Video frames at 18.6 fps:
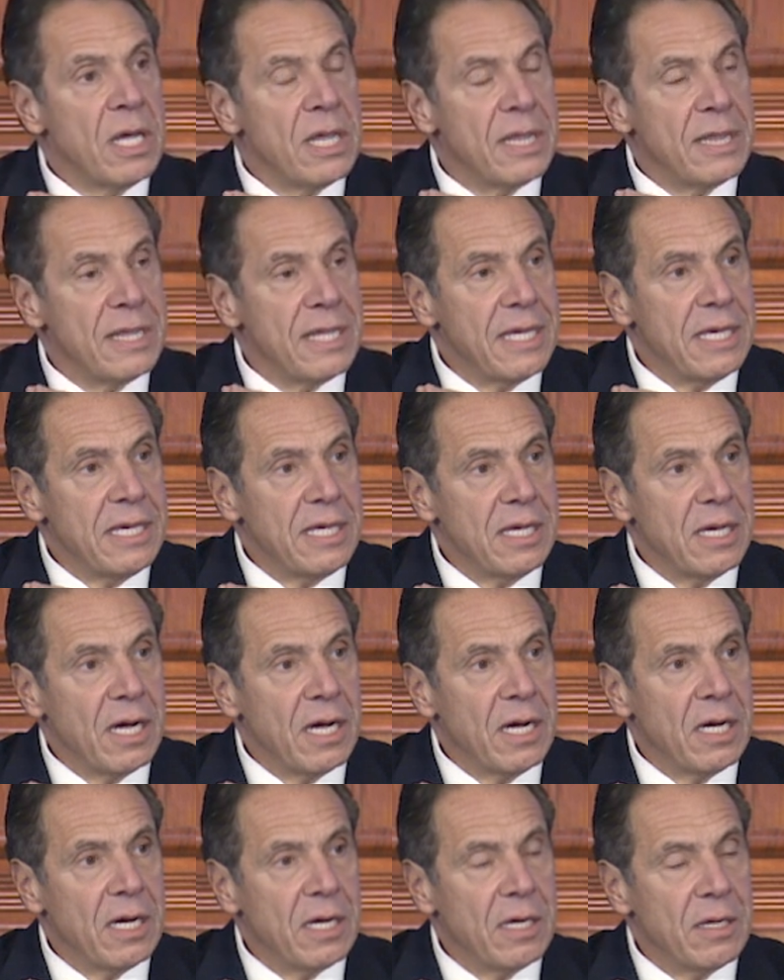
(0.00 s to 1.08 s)
the
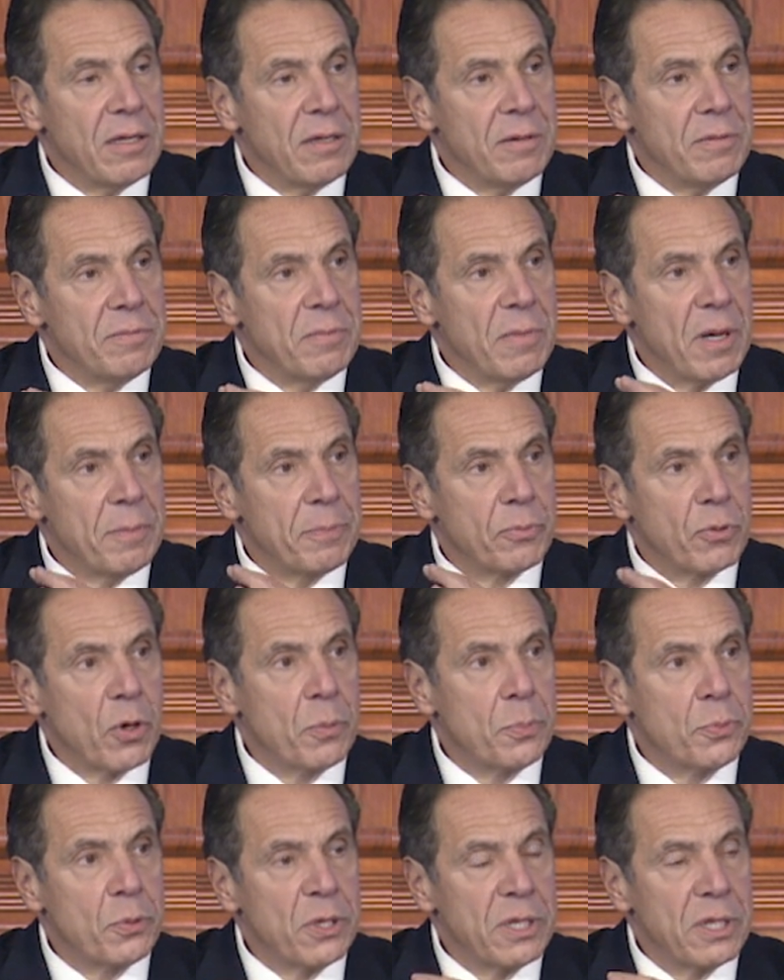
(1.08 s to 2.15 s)
uh,
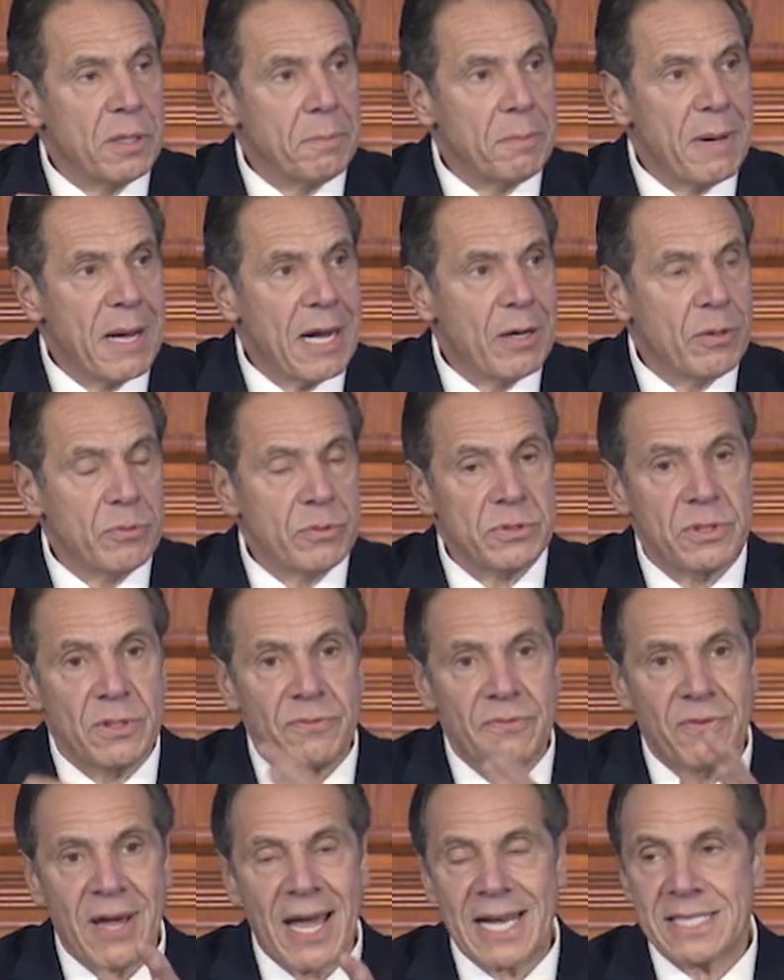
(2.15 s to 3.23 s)
appropriate amount to
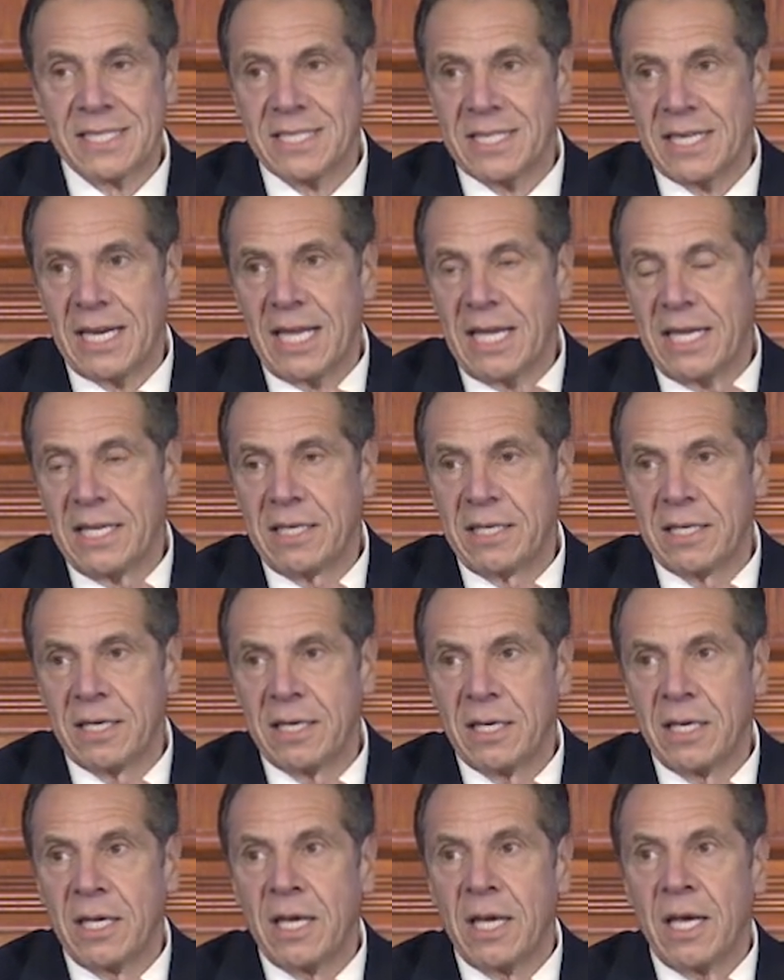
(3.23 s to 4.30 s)
vaccinate
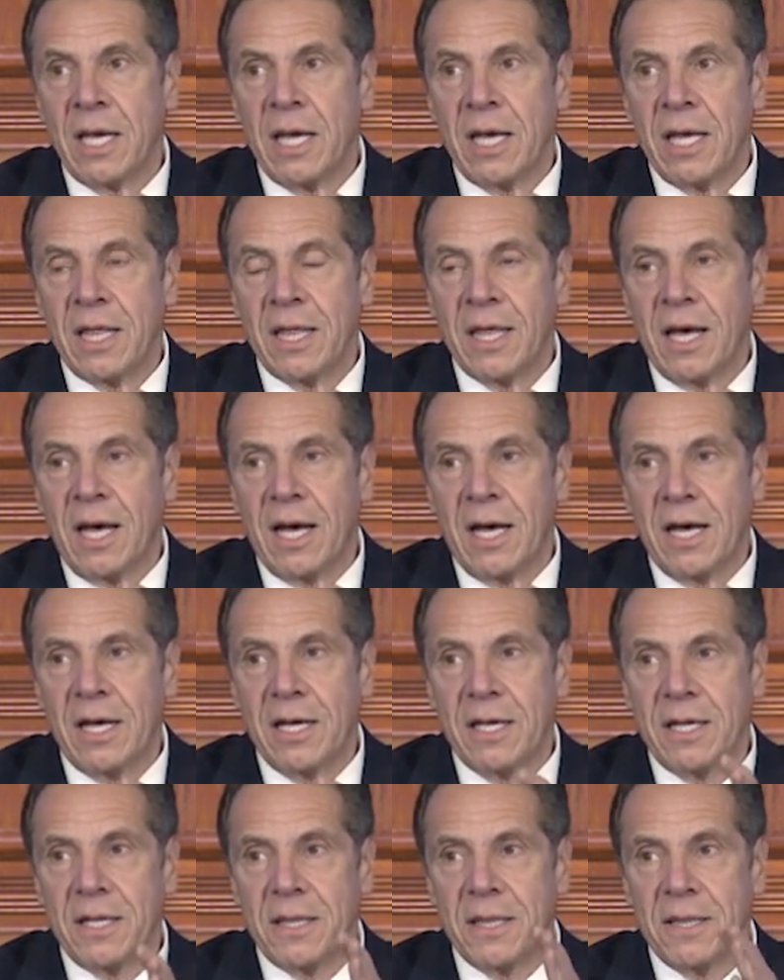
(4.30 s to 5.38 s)
uh,
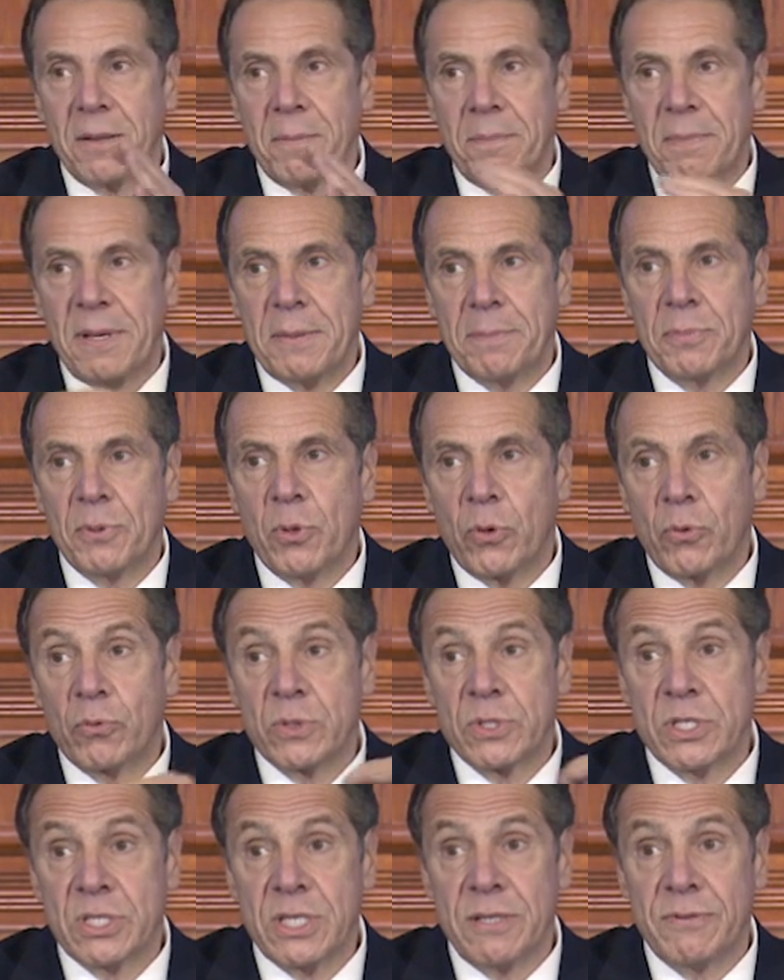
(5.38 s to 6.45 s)
the people who
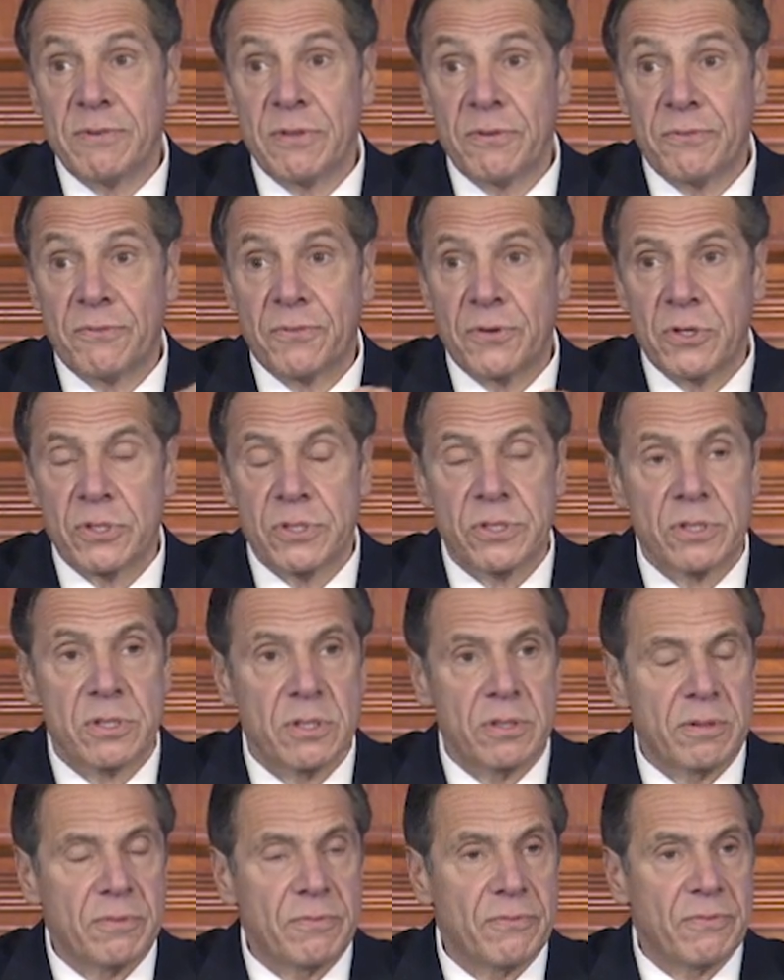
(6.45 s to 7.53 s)
receive the first
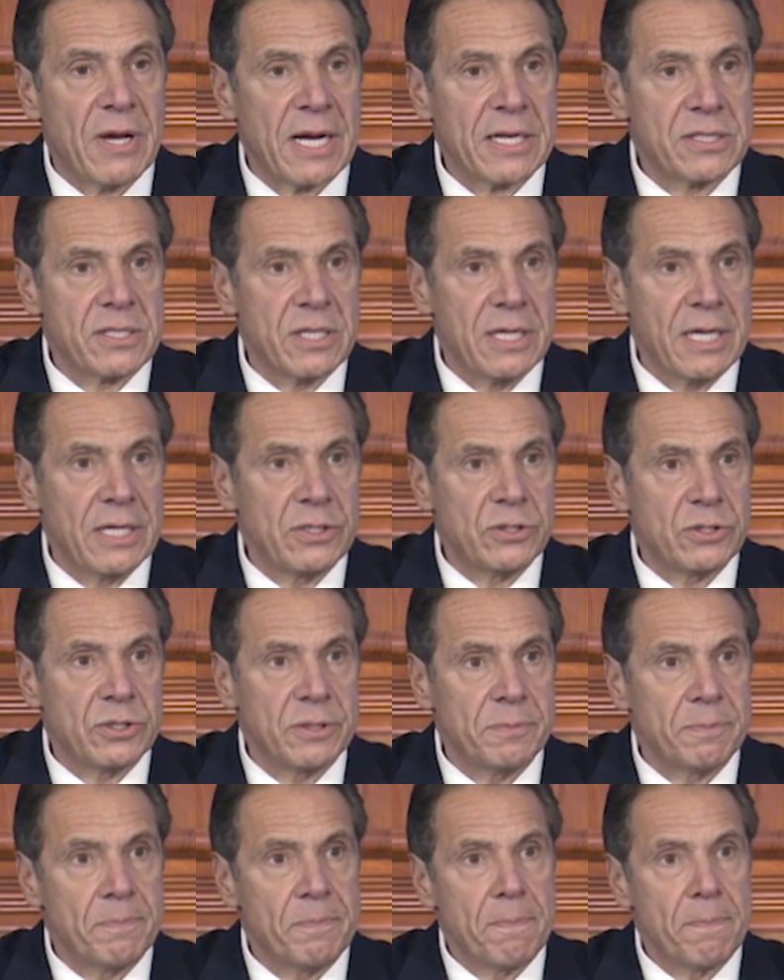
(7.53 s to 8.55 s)
vaccination.